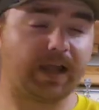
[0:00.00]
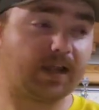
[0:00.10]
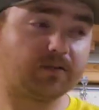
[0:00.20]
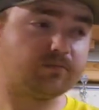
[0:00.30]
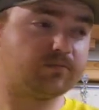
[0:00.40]

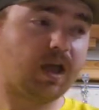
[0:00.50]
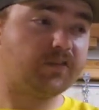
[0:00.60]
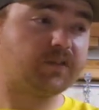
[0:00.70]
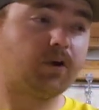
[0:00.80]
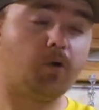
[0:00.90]
Like,
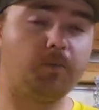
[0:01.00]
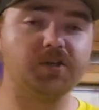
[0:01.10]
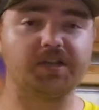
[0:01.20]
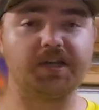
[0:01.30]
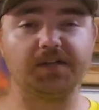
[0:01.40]
I've seen a whole
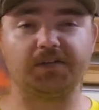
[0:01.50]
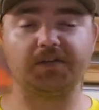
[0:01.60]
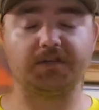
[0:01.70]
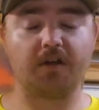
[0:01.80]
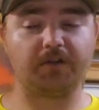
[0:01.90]
bunch of
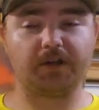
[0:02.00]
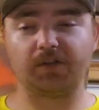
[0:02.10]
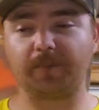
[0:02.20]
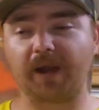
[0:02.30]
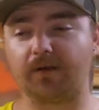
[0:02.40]
EDC stuff in
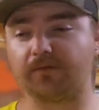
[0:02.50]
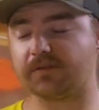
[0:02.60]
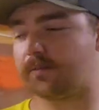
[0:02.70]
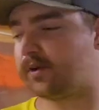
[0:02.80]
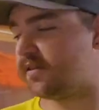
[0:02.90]
this pattern for
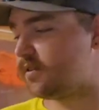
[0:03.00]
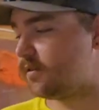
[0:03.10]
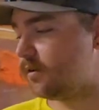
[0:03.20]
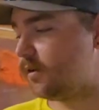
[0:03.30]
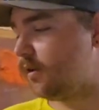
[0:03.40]
some reason.
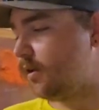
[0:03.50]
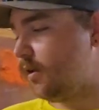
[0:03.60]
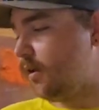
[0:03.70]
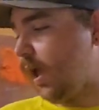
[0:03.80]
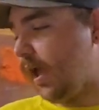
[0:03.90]

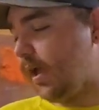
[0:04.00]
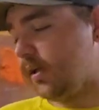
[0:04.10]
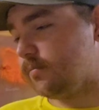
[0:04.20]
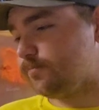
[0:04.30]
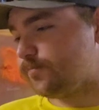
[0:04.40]

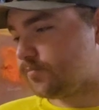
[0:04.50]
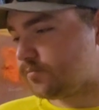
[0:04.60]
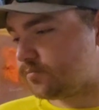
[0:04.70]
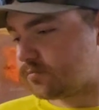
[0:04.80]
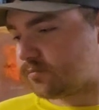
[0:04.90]
And
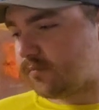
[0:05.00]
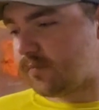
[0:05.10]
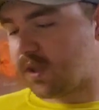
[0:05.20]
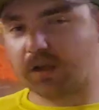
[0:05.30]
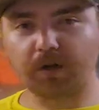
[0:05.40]

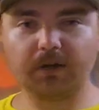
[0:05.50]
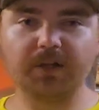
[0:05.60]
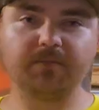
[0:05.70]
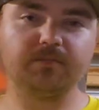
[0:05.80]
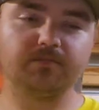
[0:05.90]
you know
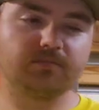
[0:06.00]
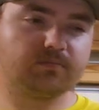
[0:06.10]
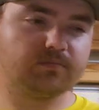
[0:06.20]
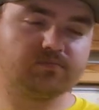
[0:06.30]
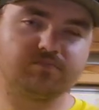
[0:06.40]
what?
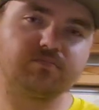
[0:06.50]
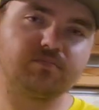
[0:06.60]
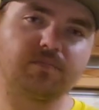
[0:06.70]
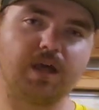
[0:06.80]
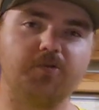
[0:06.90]

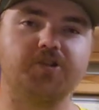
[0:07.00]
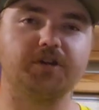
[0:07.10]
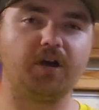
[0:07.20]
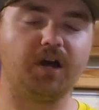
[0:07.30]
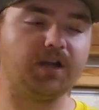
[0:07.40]
I'm gonna show
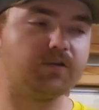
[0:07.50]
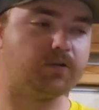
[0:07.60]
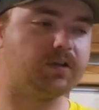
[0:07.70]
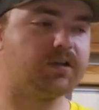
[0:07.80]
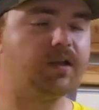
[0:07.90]
y'all how to
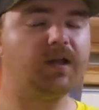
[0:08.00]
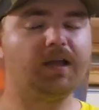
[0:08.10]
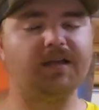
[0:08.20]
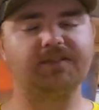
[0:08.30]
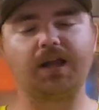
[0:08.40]
do it.
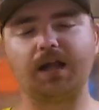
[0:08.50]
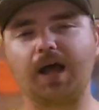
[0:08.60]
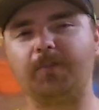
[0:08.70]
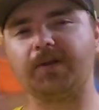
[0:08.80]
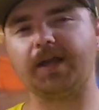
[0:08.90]
It's not a
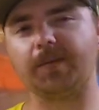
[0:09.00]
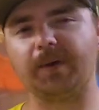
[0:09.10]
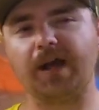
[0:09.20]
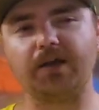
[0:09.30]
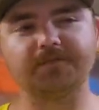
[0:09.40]
complicated
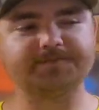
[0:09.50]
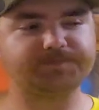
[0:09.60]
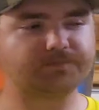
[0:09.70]
pattern.